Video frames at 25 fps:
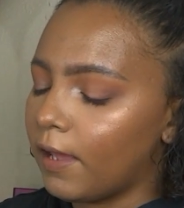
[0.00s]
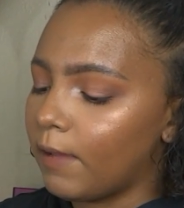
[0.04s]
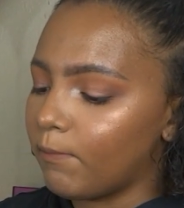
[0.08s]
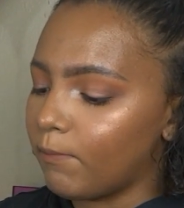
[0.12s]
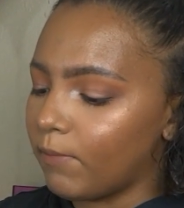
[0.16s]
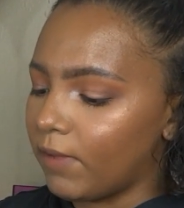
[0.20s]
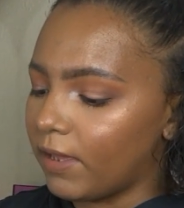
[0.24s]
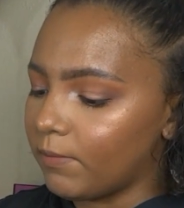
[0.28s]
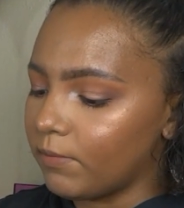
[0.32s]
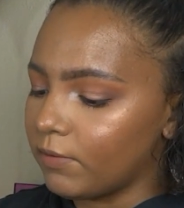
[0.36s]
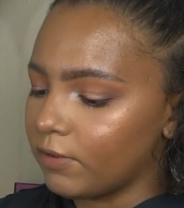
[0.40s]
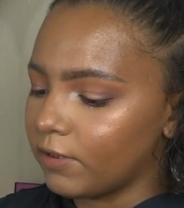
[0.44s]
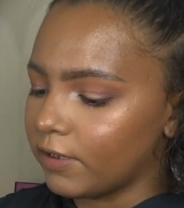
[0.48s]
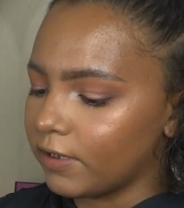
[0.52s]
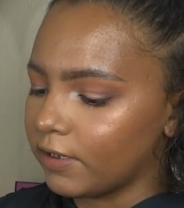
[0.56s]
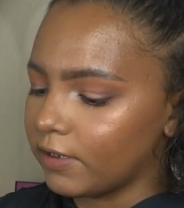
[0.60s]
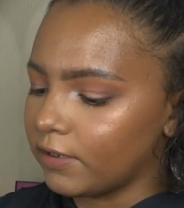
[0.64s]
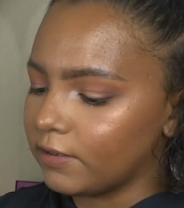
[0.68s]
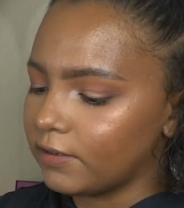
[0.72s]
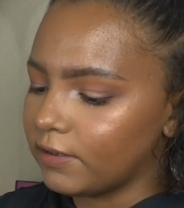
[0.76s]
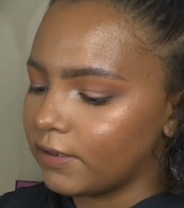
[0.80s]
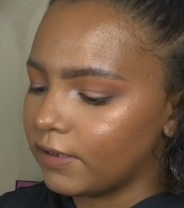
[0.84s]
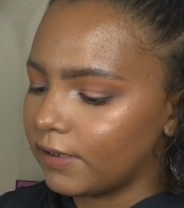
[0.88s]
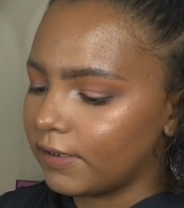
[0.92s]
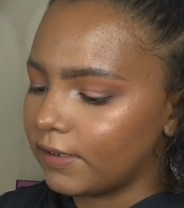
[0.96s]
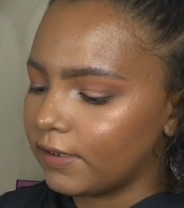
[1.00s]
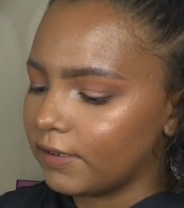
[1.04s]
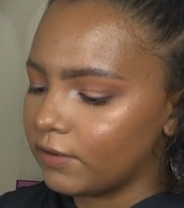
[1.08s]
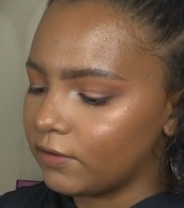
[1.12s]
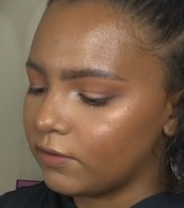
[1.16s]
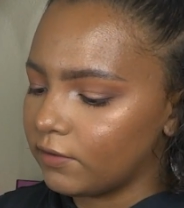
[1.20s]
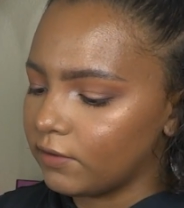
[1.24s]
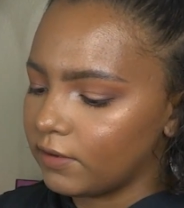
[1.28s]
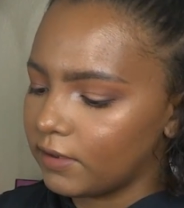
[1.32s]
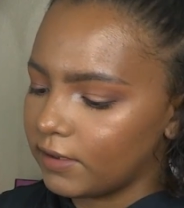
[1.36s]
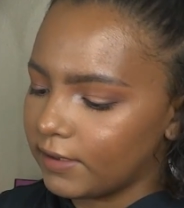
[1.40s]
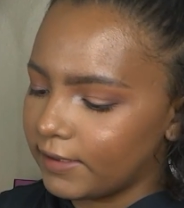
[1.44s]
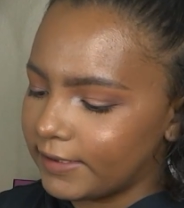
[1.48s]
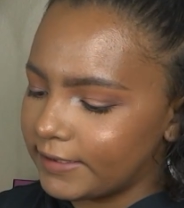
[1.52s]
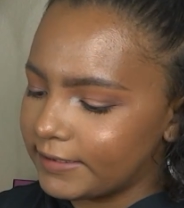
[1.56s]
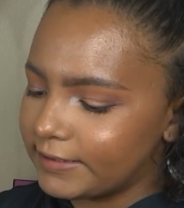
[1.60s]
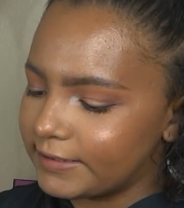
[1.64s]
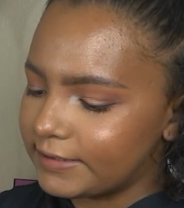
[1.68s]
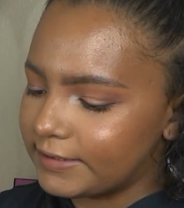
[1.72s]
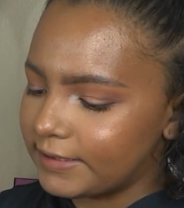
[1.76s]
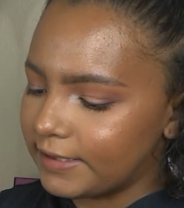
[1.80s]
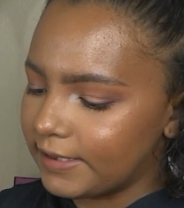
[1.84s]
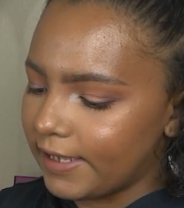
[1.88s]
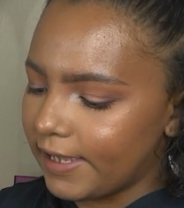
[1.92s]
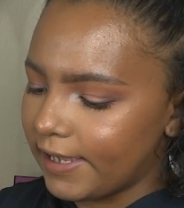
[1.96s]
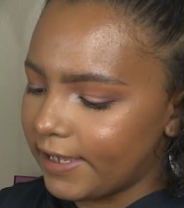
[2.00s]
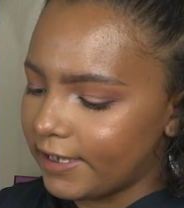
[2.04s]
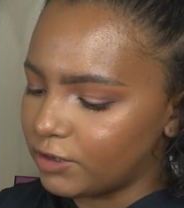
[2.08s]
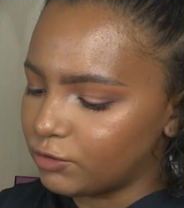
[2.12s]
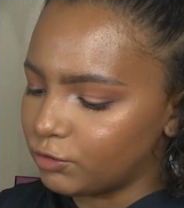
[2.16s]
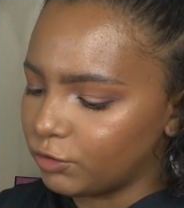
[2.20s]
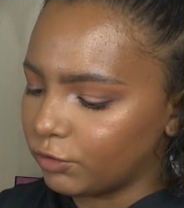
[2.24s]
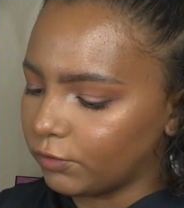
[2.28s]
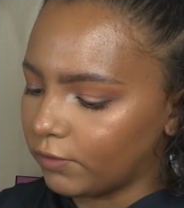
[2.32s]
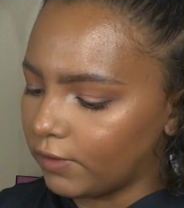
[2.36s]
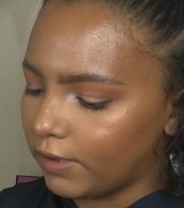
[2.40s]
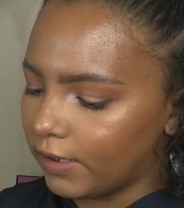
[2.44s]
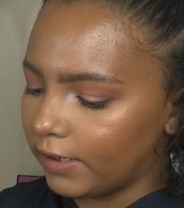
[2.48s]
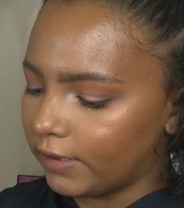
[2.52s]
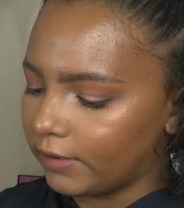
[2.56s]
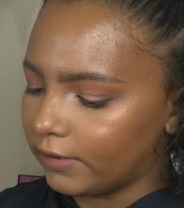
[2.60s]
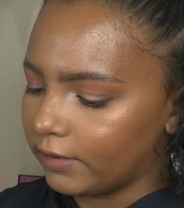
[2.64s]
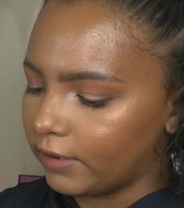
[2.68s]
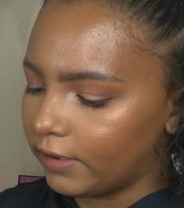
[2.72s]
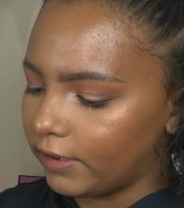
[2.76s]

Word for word: Maybelline Instant Age Rewind.